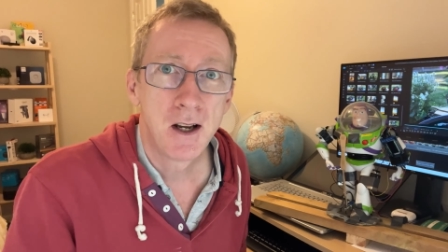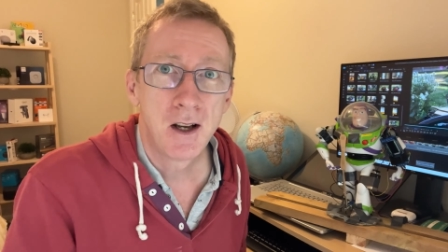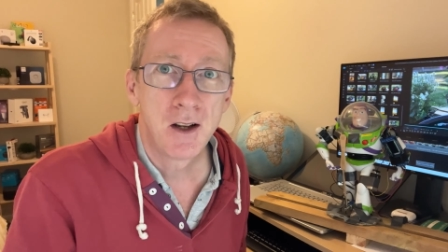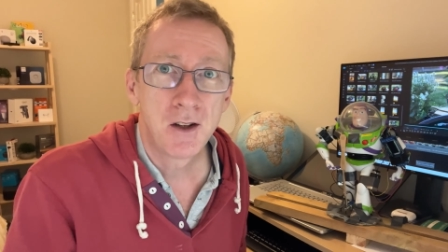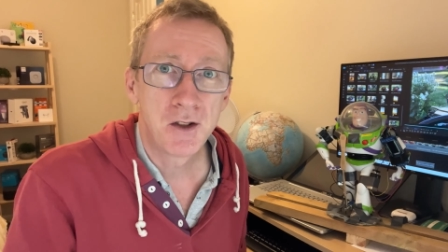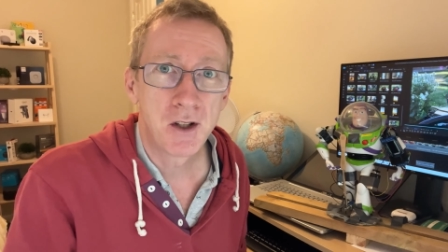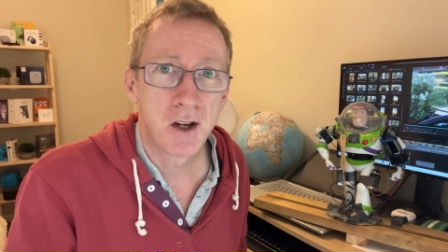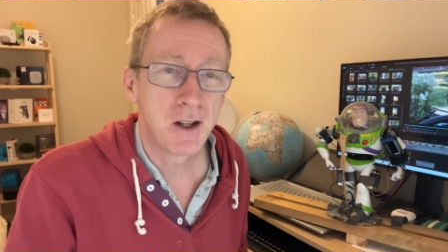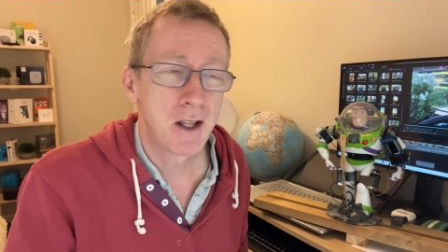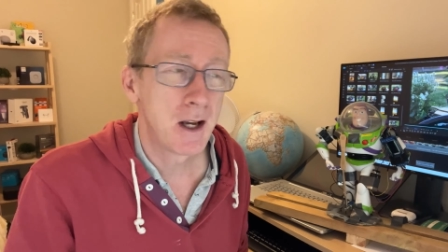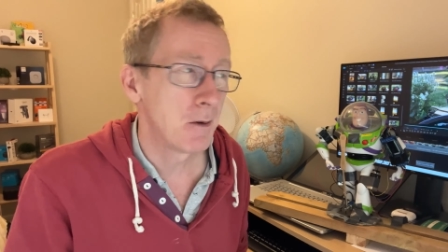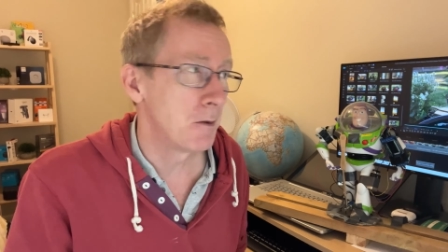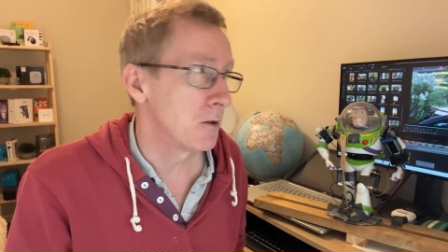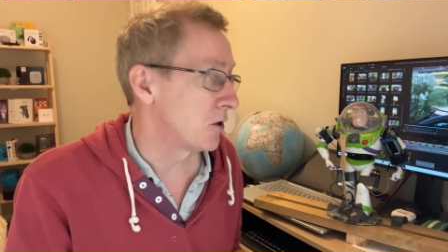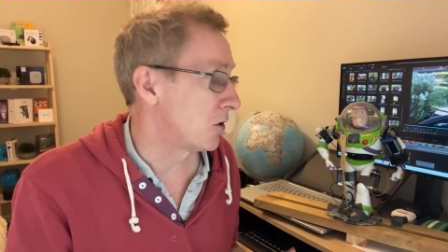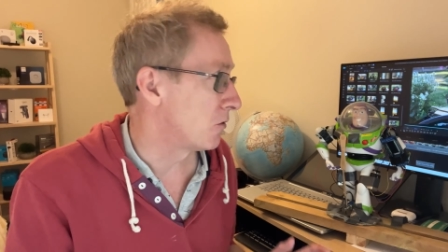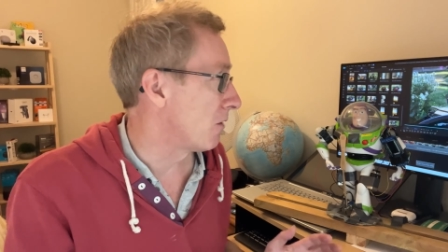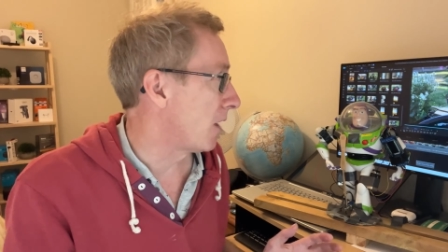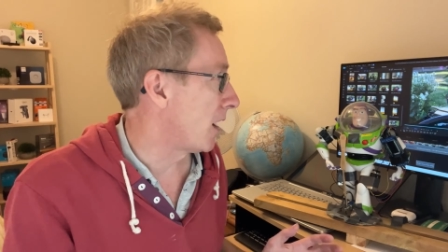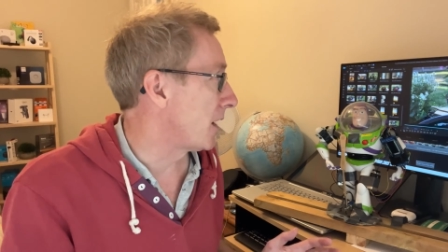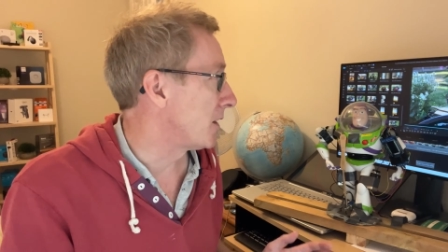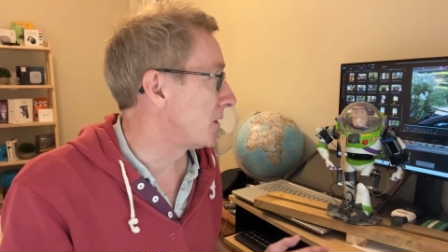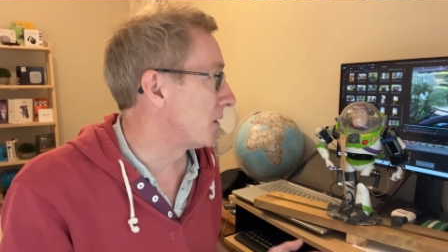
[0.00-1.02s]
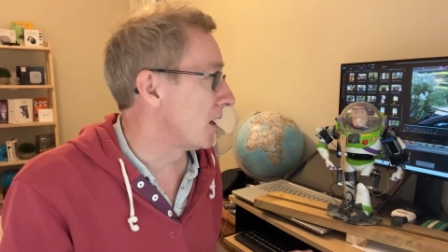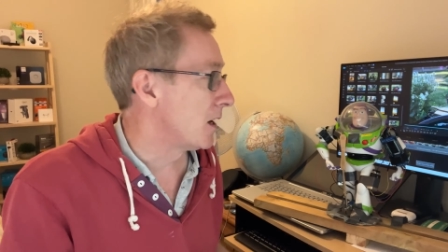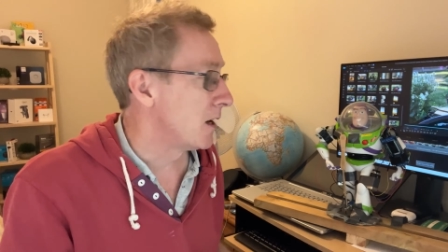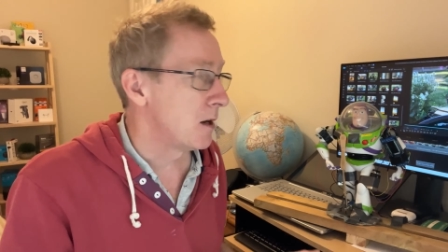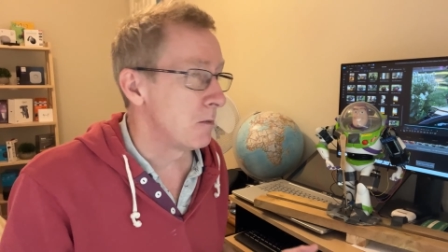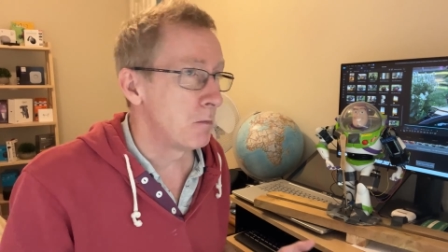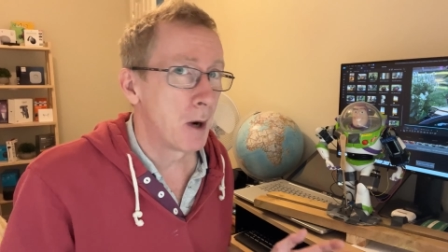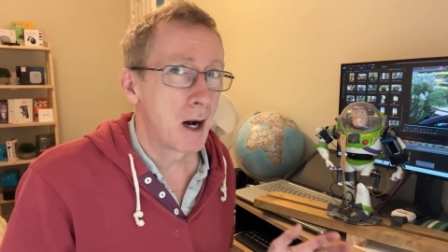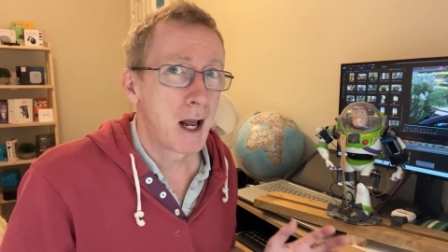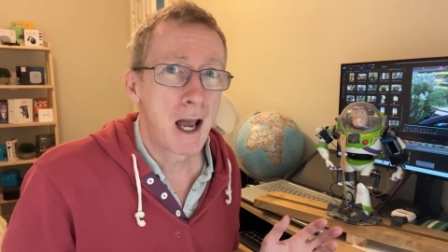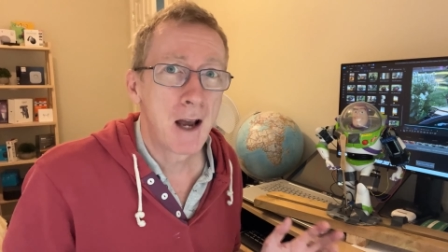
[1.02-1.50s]
So that was great.
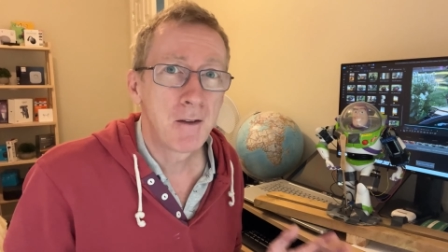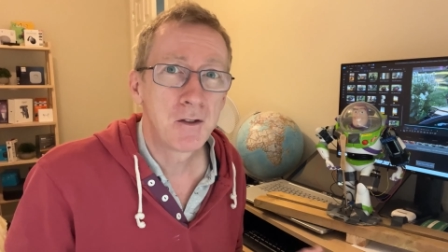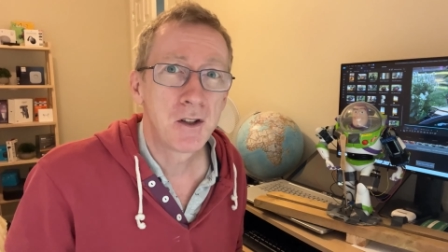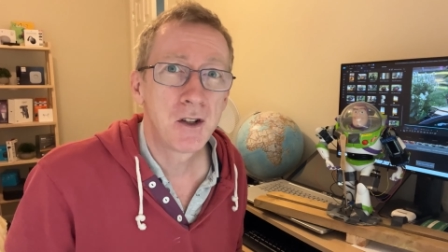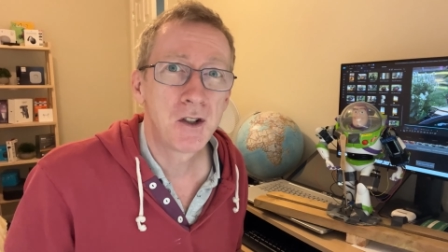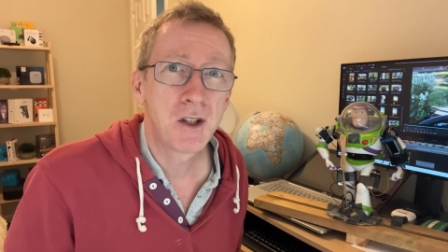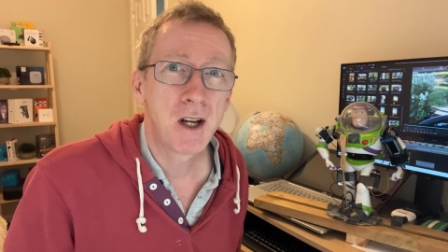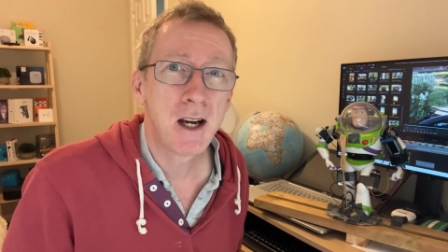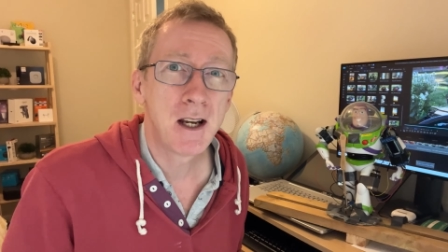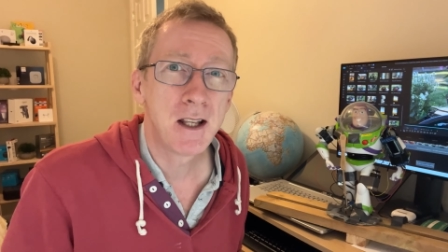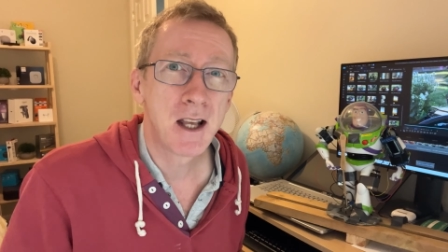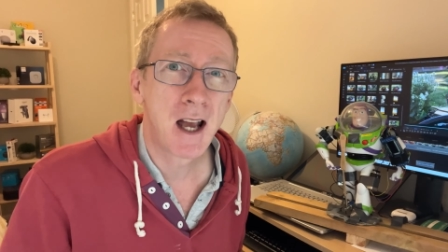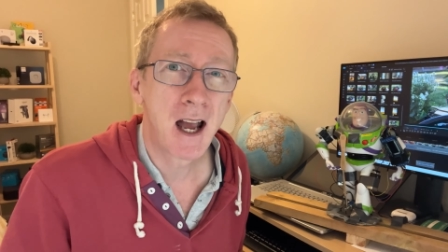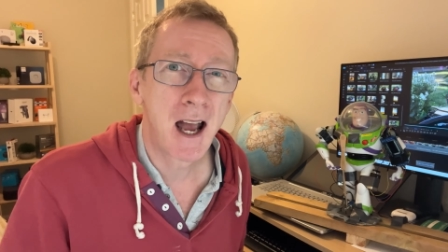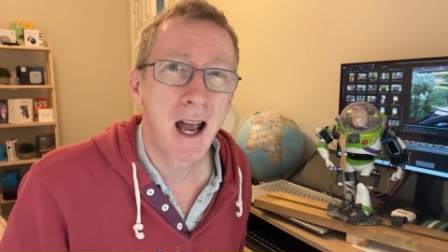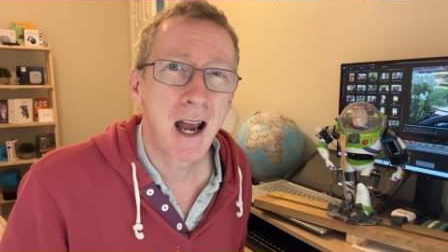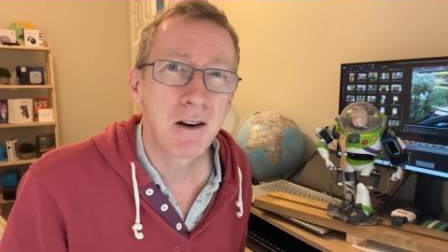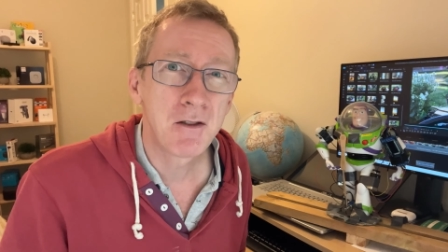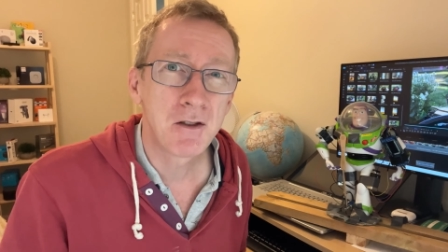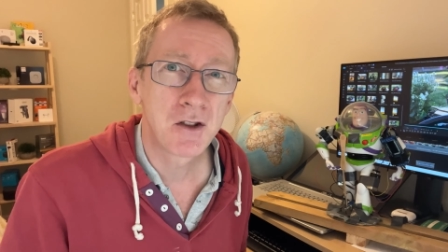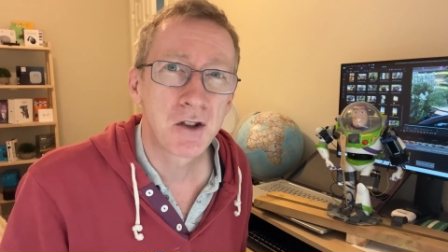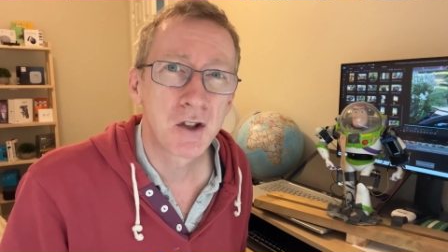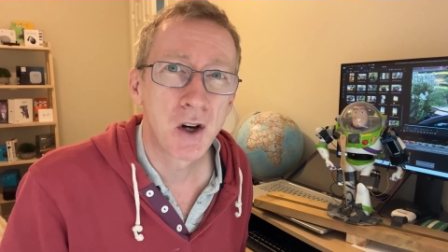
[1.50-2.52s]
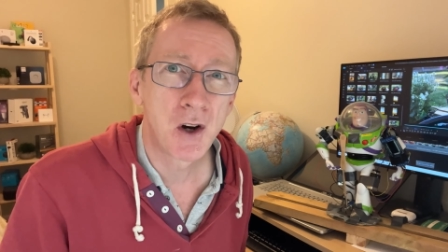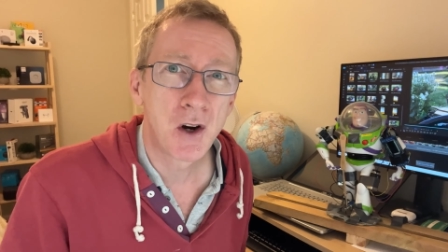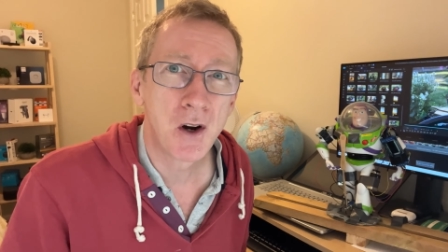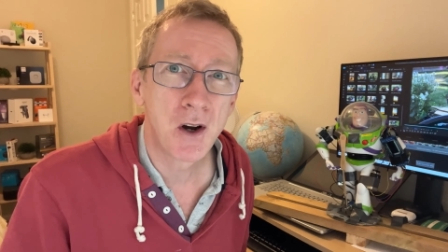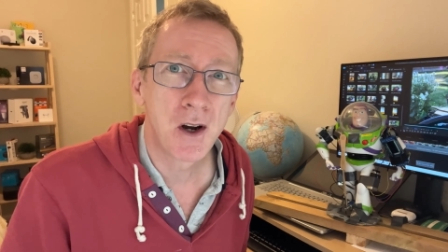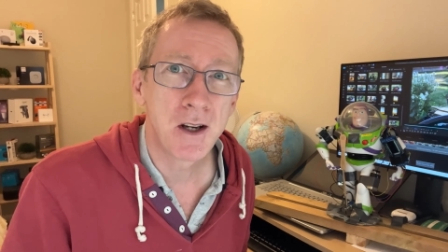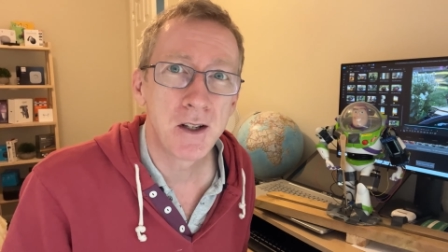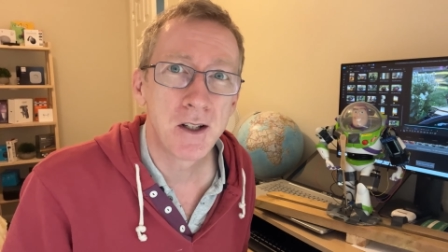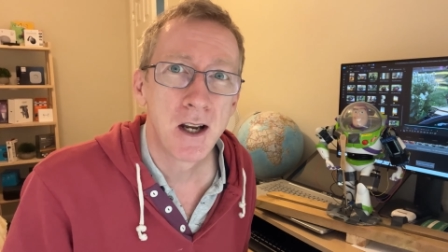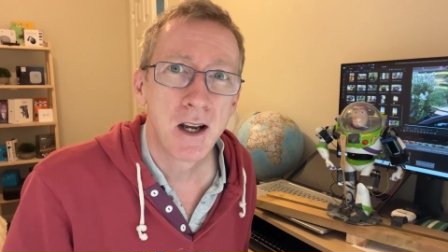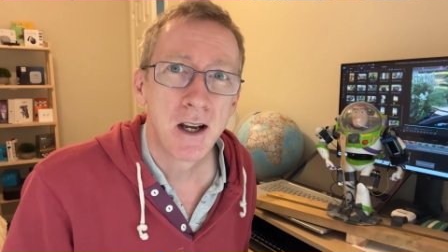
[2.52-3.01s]
But I have to say that
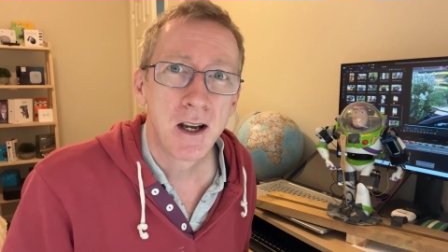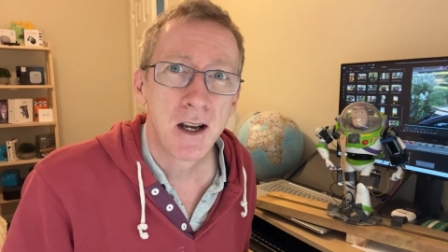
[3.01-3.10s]
outside,